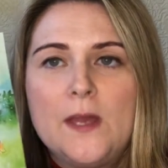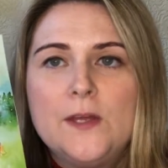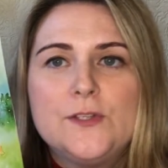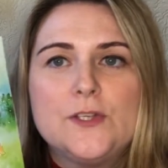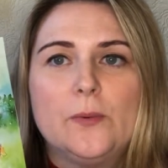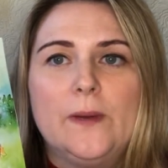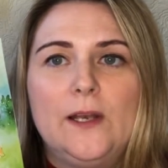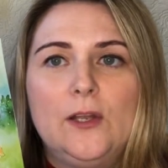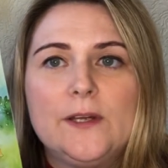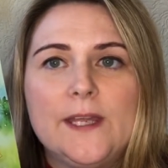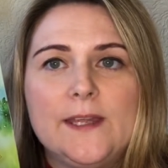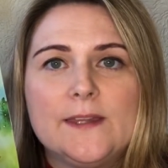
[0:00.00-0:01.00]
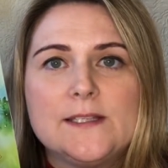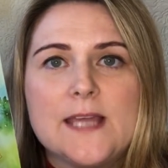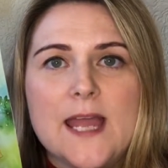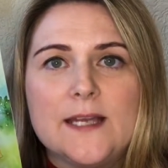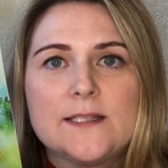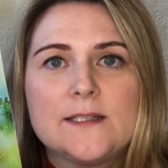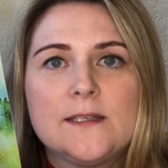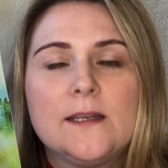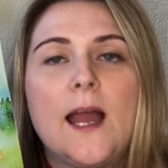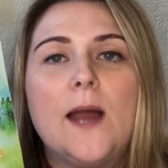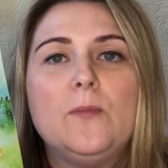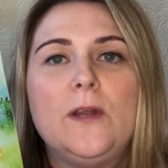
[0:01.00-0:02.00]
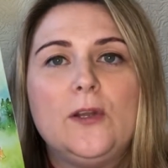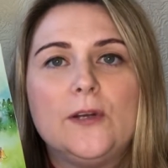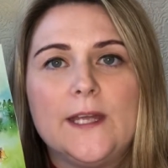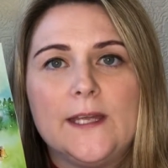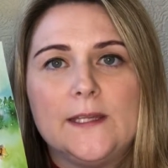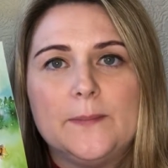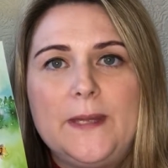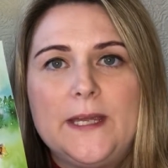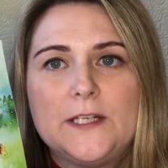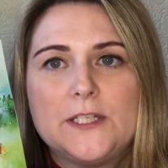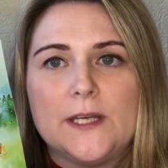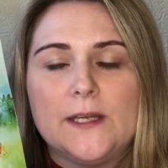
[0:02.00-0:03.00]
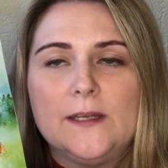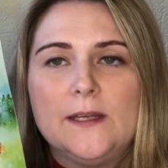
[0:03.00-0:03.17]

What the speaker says: So we're looking at the text and we're looking at the picture.